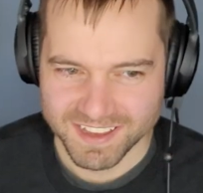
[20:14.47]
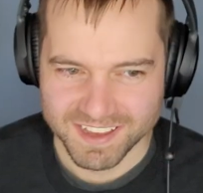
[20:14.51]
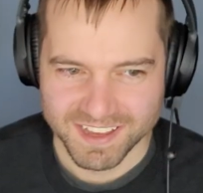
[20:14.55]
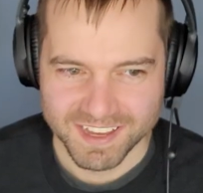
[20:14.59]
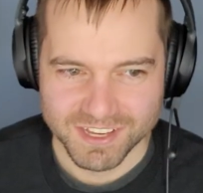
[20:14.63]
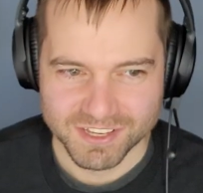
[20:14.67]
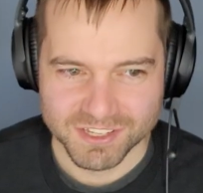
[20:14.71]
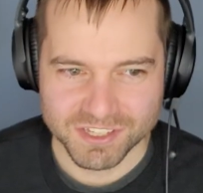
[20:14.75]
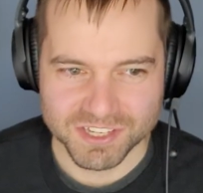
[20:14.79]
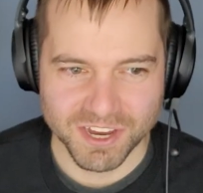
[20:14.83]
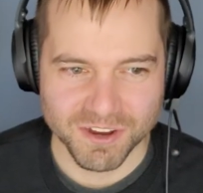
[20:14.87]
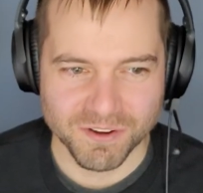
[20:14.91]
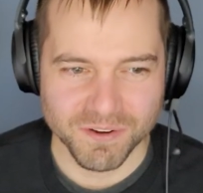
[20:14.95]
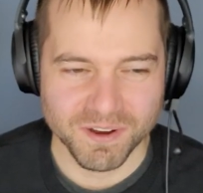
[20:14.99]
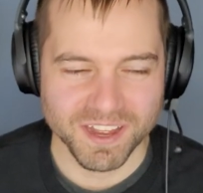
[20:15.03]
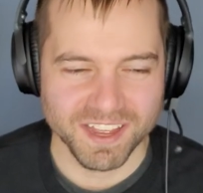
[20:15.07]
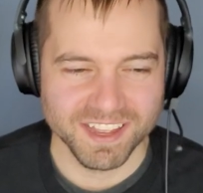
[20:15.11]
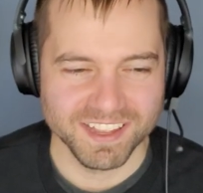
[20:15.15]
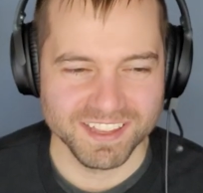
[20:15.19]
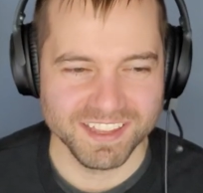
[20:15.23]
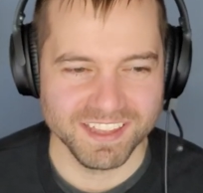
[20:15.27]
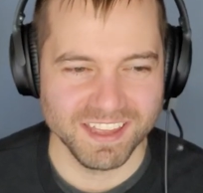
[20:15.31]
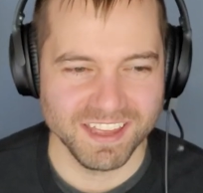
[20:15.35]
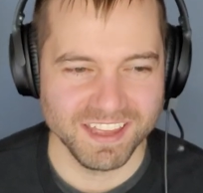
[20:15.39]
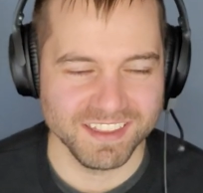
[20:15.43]
So
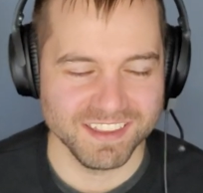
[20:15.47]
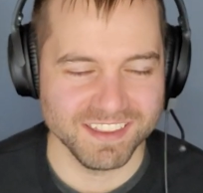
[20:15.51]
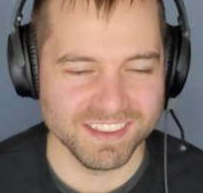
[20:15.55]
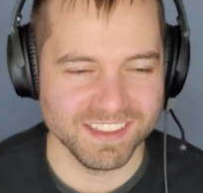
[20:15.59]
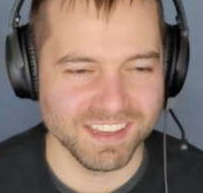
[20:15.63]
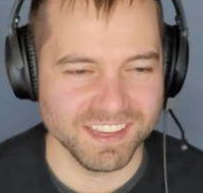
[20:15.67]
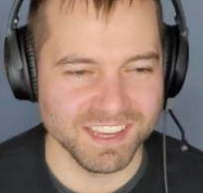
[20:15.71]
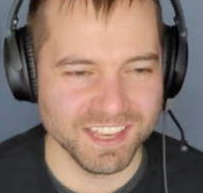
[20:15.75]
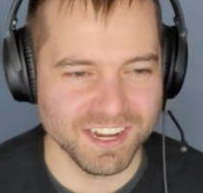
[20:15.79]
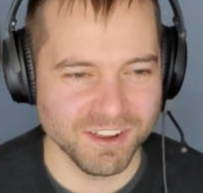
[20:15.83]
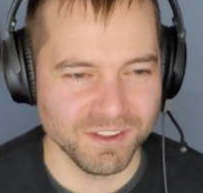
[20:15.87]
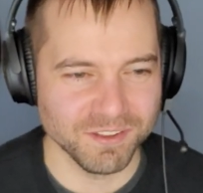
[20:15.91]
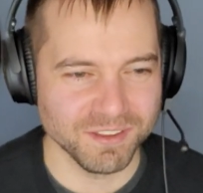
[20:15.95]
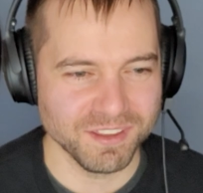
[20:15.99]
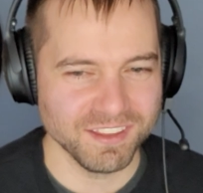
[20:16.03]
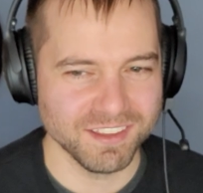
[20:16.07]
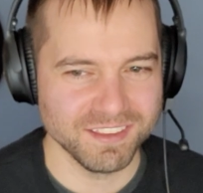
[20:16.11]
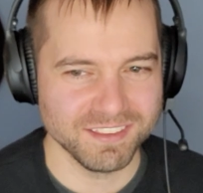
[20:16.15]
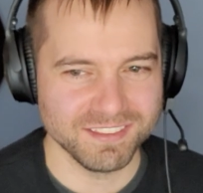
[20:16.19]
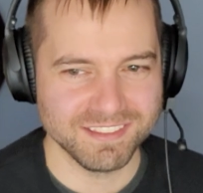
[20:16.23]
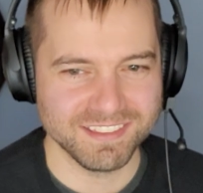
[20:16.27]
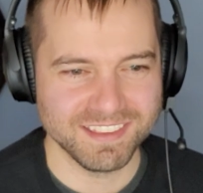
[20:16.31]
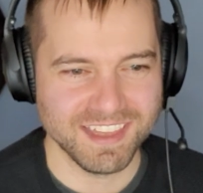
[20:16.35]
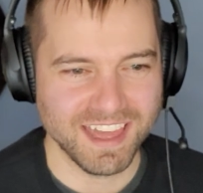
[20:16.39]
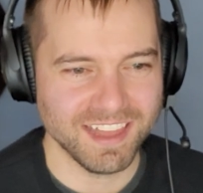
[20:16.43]
it, you know,
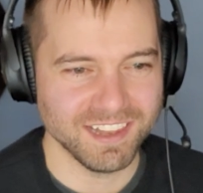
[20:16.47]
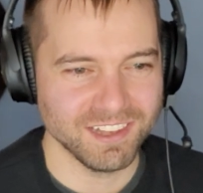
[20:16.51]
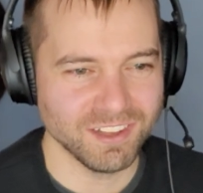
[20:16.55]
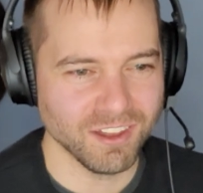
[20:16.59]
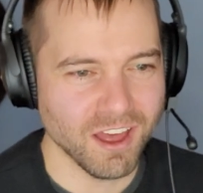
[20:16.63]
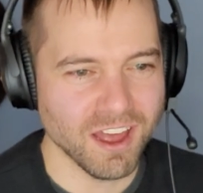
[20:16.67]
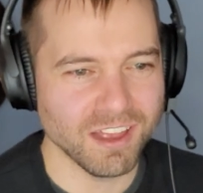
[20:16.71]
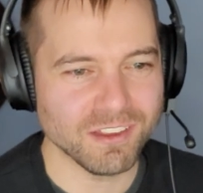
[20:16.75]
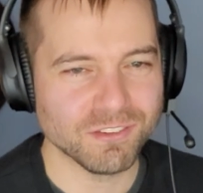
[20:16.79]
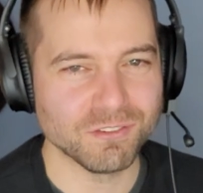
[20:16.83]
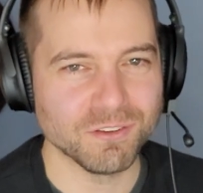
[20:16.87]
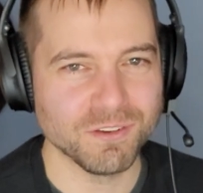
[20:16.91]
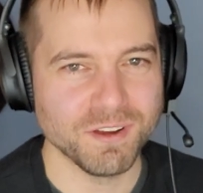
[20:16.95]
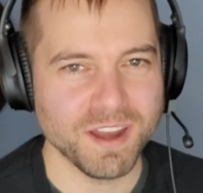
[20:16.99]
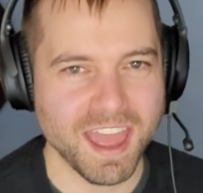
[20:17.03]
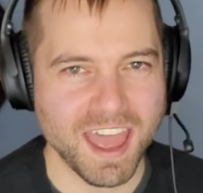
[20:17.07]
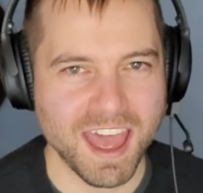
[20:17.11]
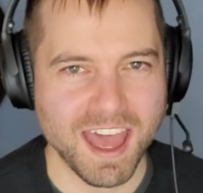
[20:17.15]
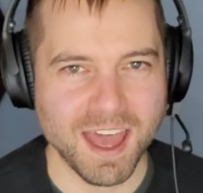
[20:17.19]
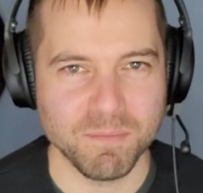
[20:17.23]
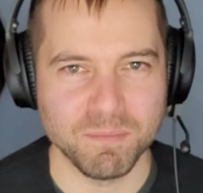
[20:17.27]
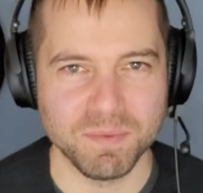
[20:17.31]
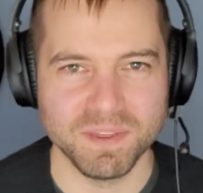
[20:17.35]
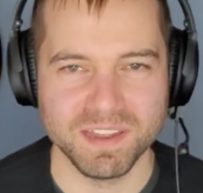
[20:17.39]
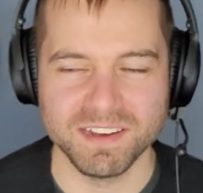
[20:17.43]
that lawsuit
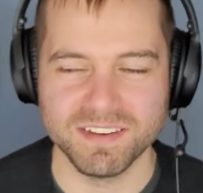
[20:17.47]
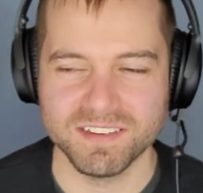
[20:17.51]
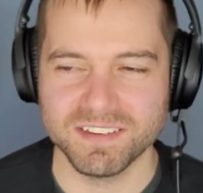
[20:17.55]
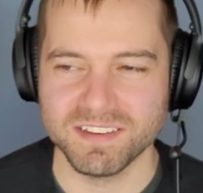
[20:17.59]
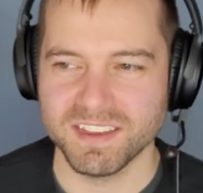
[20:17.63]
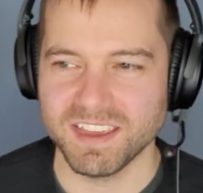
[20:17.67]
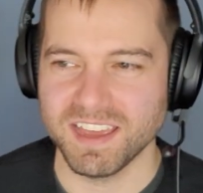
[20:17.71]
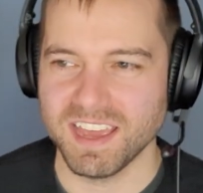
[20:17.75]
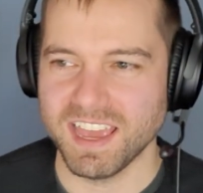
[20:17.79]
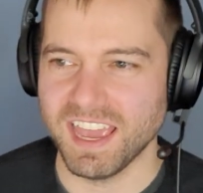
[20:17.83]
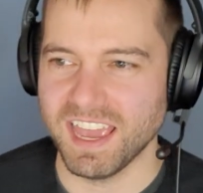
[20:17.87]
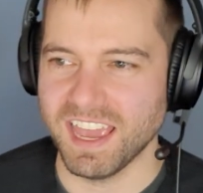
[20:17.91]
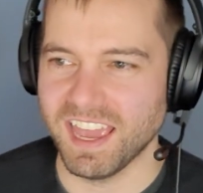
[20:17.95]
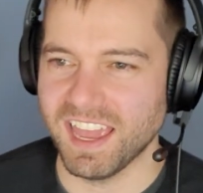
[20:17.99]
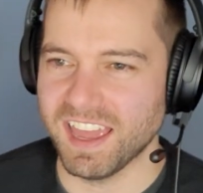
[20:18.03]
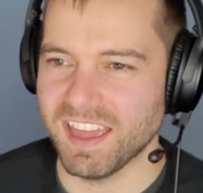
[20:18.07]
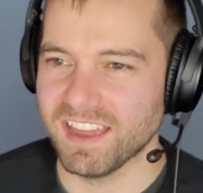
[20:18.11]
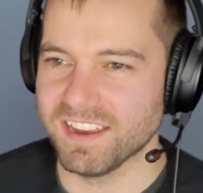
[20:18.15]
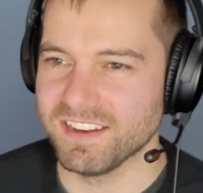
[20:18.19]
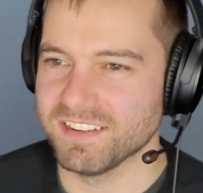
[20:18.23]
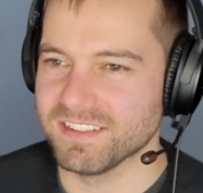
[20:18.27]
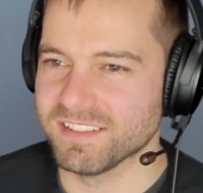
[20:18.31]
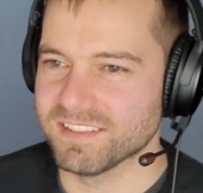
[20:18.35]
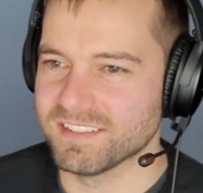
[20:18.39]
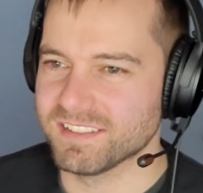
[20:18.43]
happened,
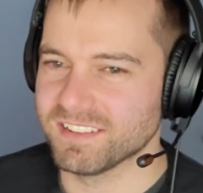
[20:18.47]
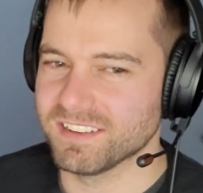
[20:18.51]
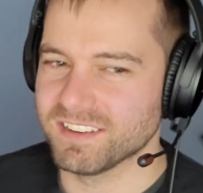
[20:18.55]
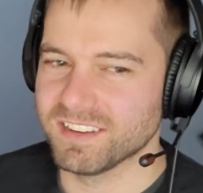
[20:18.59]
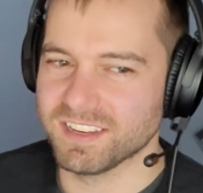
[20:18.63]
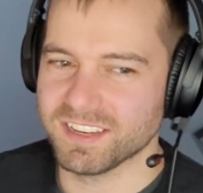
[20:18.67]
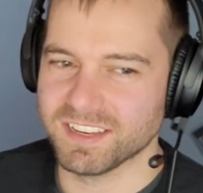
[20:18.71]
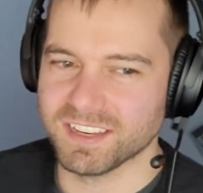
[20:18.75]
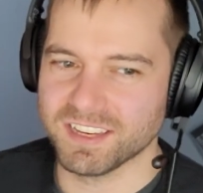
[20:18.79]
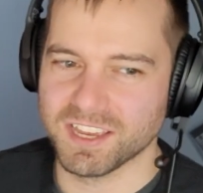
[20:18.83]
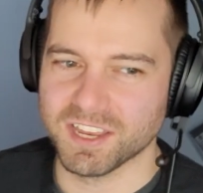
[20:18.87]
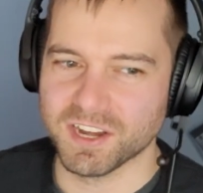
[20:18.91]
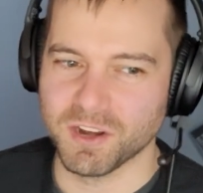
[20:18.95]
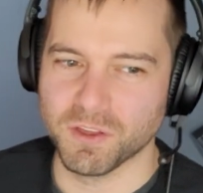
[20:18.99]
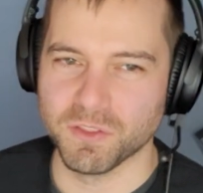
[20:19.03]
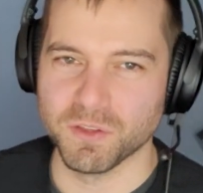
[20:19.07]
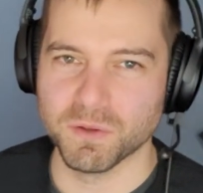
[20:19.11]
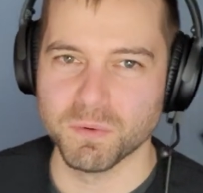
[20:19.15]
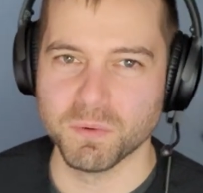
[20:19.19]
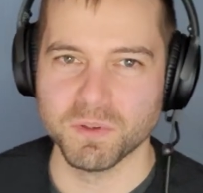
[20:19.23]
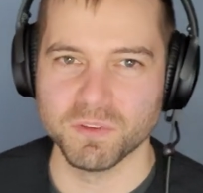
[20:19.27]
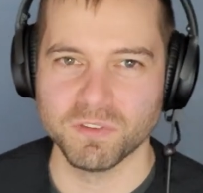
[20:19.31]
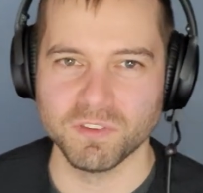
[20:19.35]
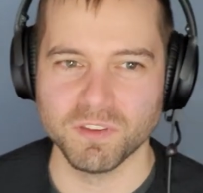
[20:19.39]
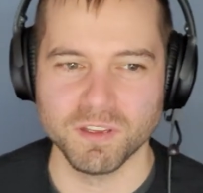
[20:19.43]
and you know there
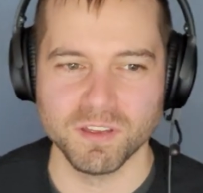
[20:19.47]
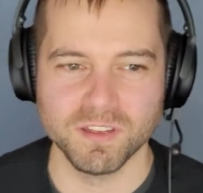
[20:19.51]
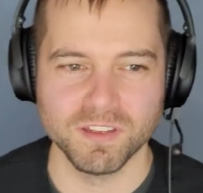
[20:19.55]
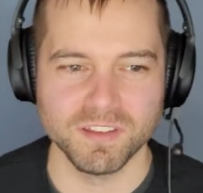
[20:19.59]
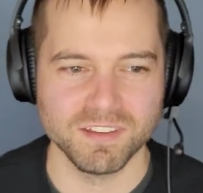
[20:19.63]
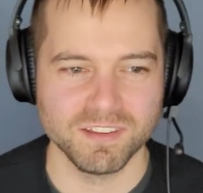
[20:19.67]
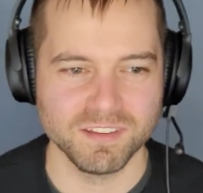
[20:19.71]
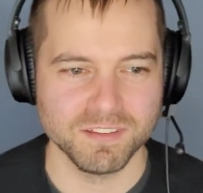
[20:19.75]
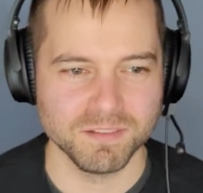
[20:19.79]
was a